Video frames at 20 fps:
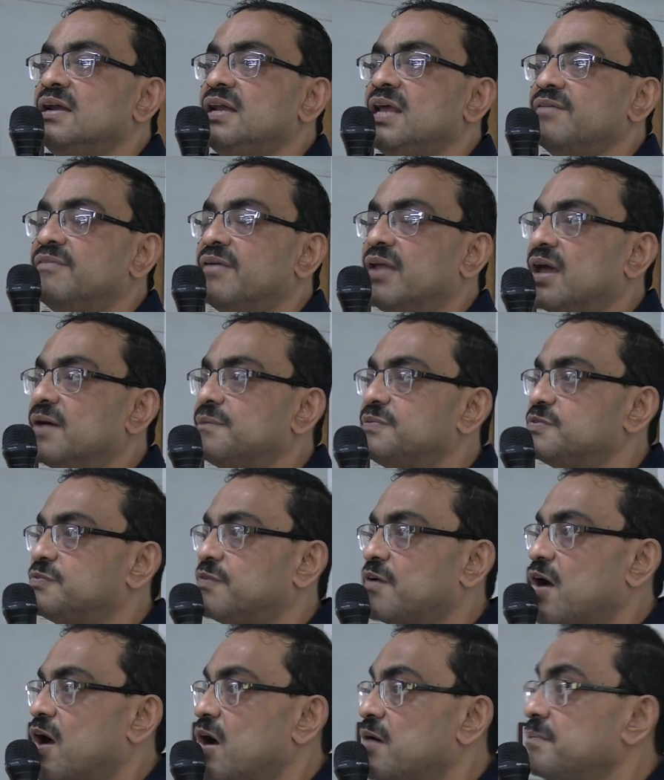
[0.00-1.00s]
develops
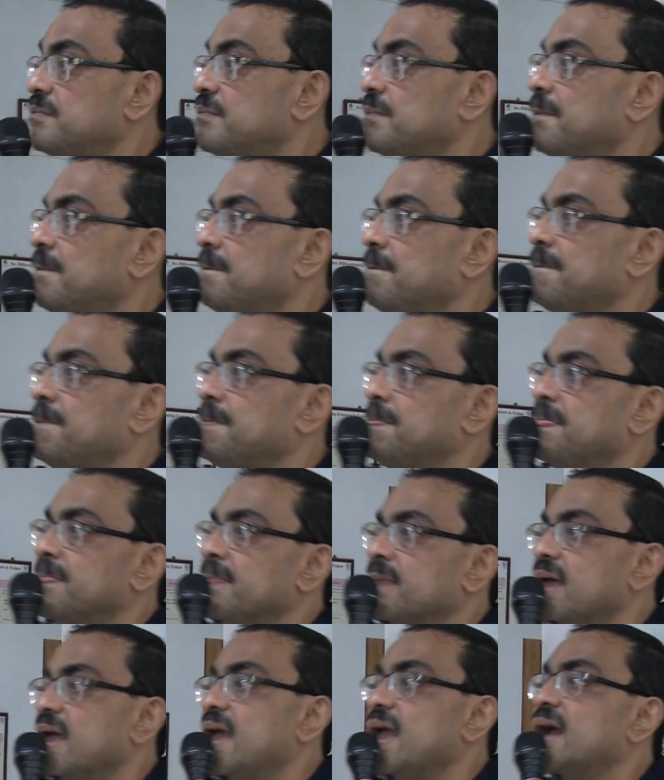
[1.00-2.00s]
from
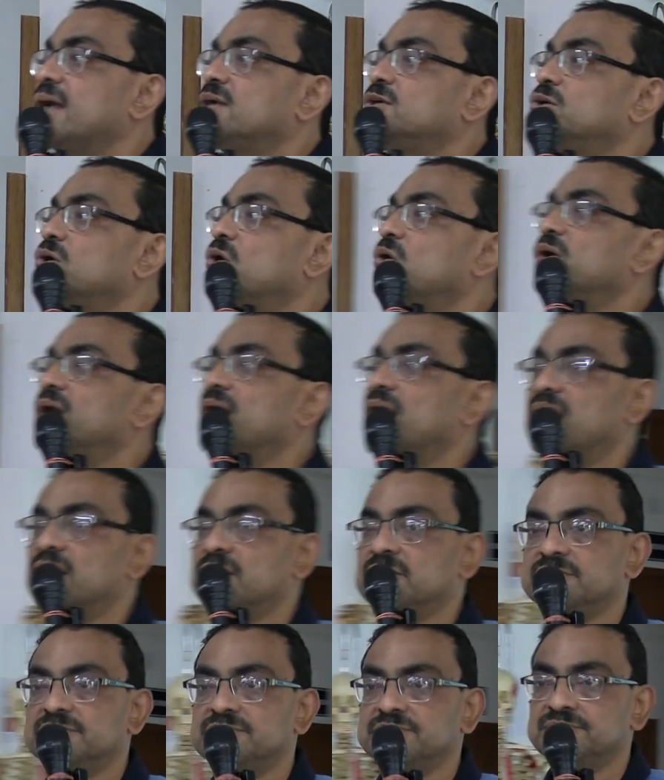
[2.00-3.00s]

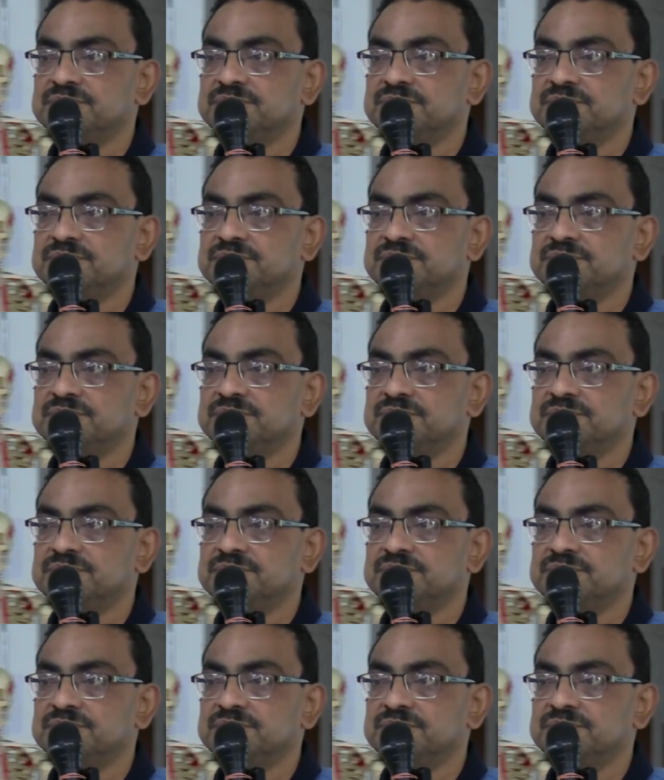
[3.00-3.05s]
ectoderm.